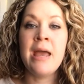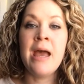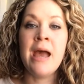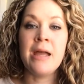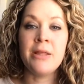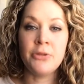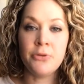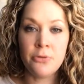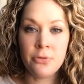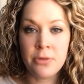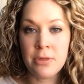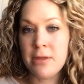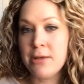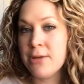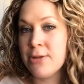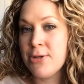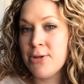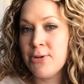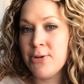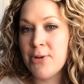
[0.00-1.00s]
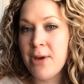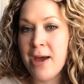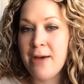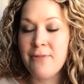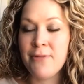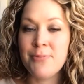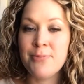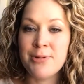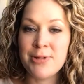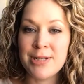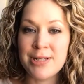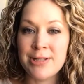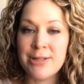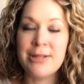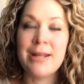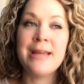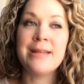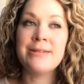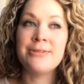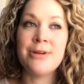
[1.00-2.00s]
and you think you have a pretty
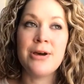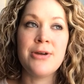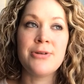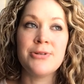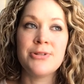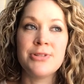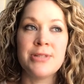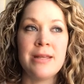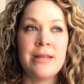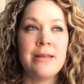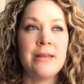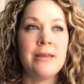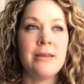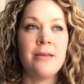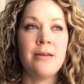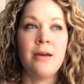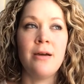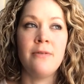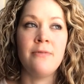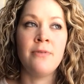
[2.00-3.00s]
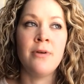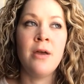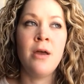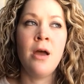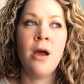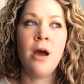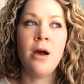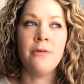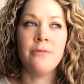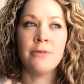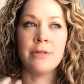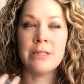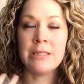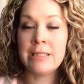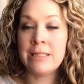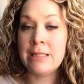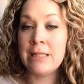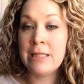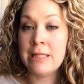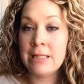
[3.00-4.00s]
good understanding of
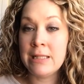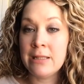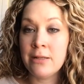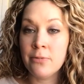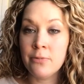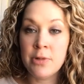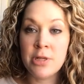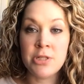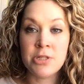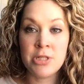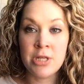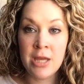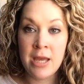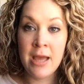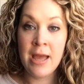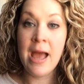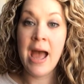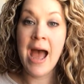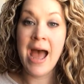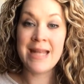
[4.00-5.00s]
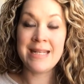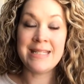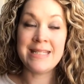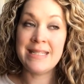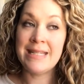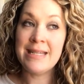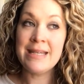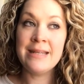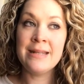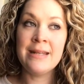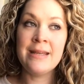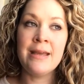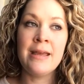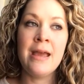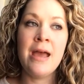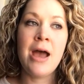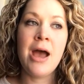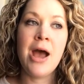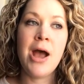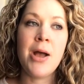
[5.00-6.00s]
clean eating, which I did,
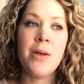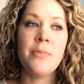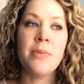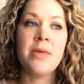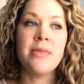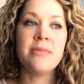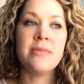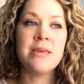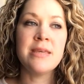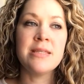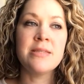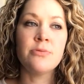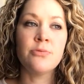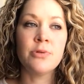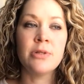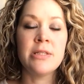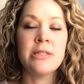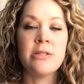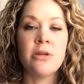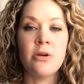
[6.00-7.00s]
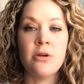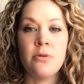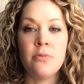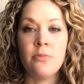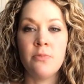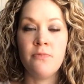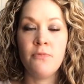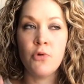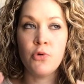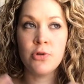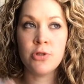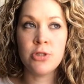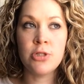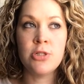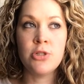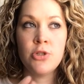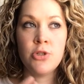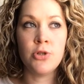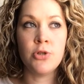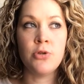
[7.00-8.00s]
this really
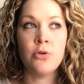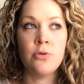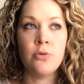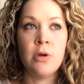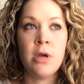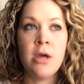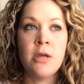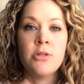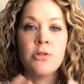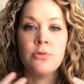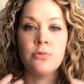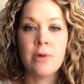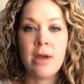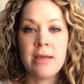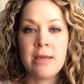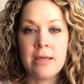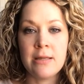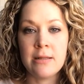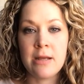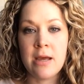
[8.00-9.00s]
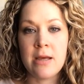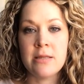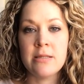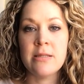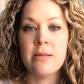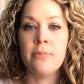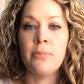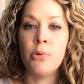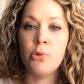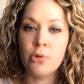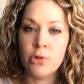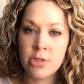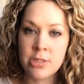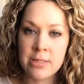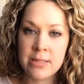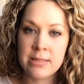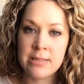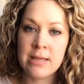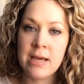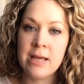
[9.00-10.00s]
forces you to recognize the
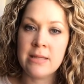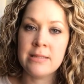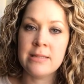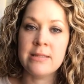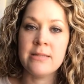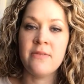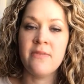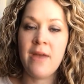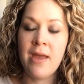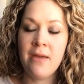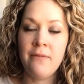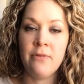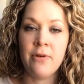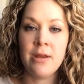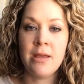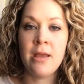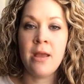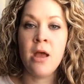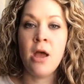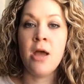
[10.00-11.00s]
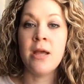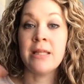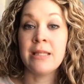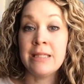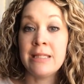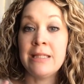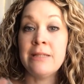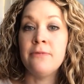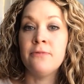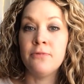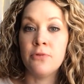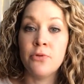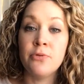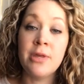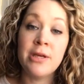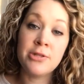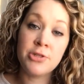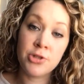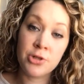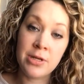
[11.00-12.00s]
portion sizes of every clean food
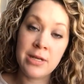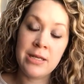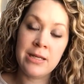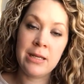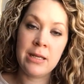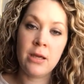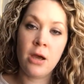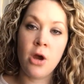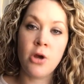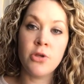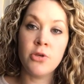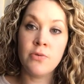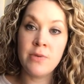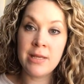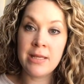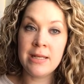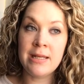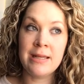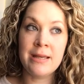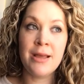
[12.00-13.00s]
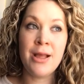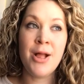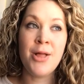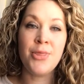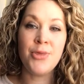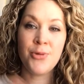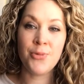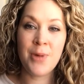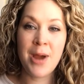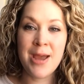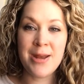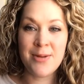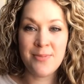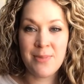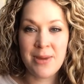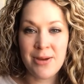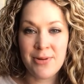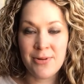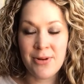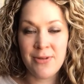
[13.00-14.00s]
that you're eating. Are you eating the right
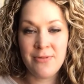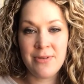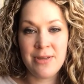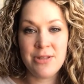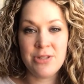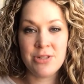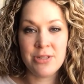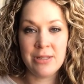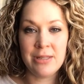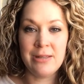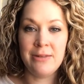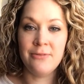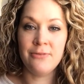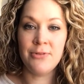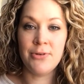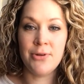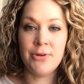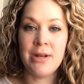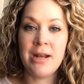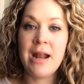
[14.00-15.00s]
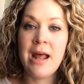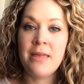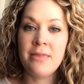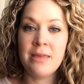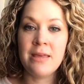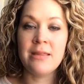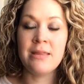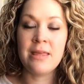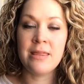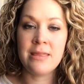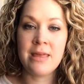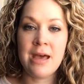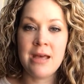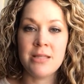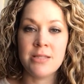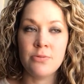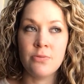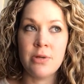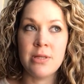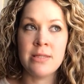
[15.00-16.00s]
amount of each clean food? And I think that
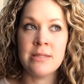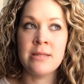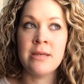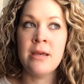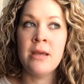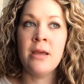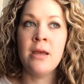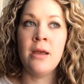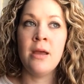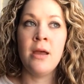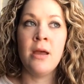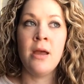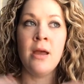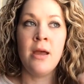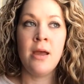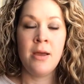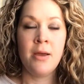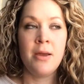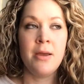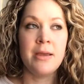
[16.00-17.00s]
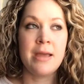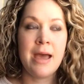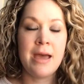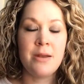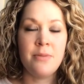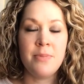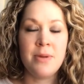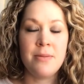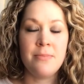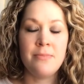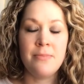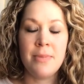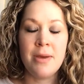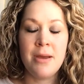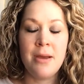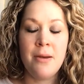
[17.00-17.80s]
that's what's kind of been